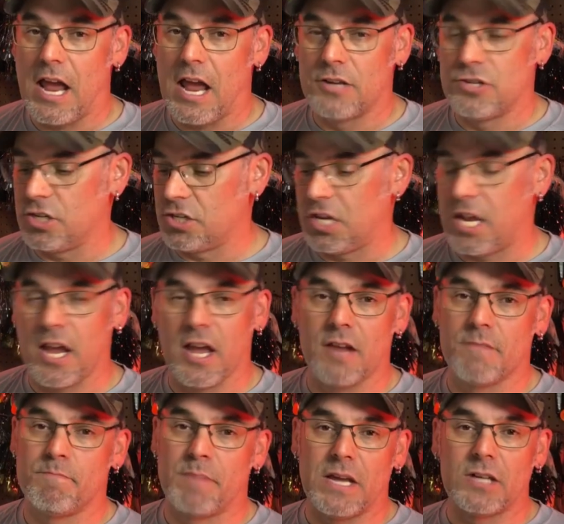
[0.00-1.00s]
and just
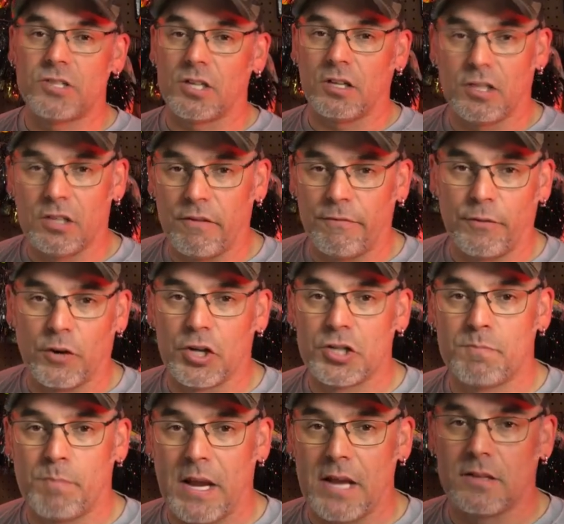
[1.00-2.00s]
hit basically the
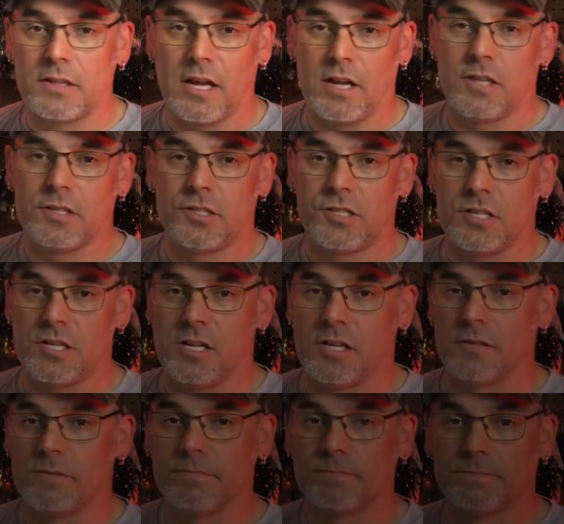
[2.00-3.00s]
first bait that it's seen.